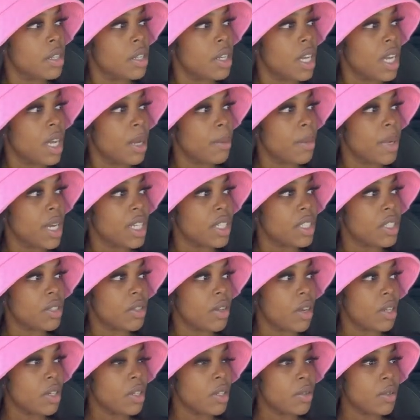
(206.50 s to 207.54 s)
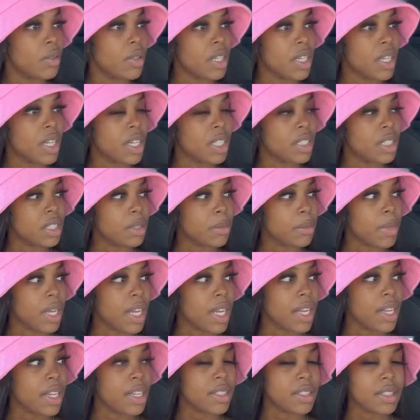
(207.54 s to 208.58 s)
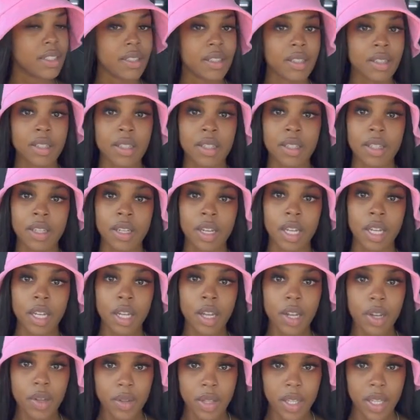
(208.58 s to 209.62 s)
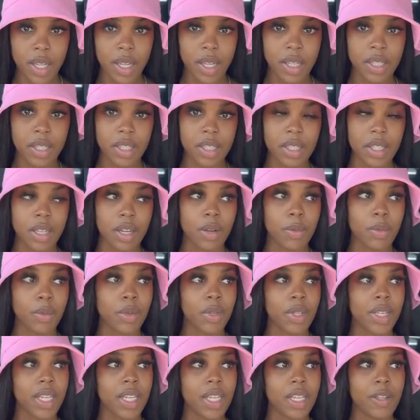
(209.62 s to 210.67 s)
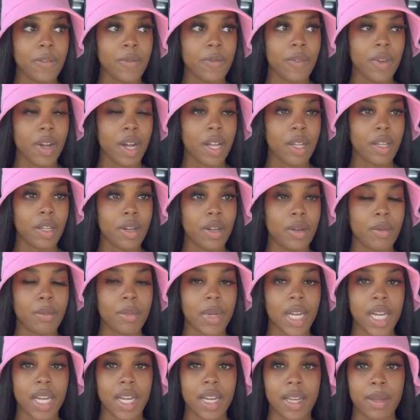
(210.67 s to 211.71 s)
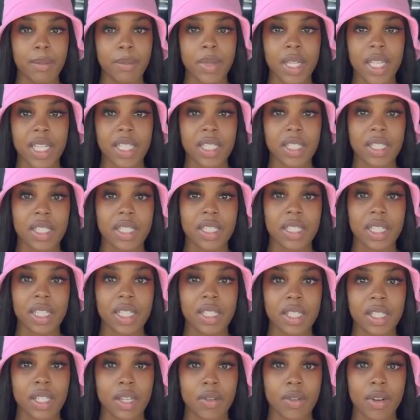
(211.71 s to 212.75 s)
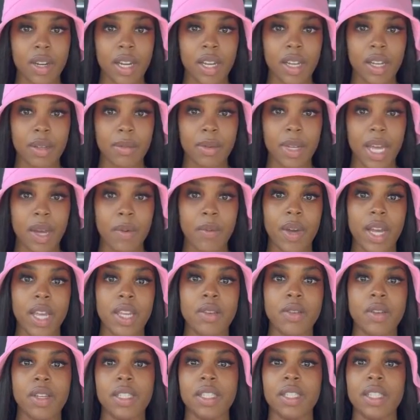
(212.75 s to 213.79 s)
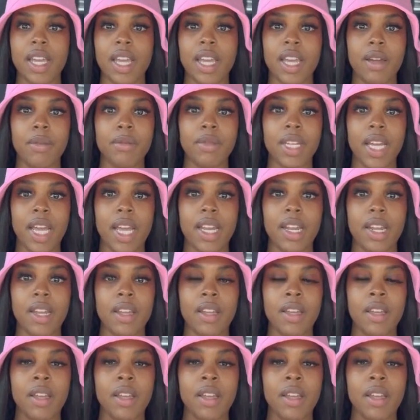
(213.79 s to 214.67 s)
I'm about to start doing customized clothing, so please follow my business Instagram. That way you can stay updated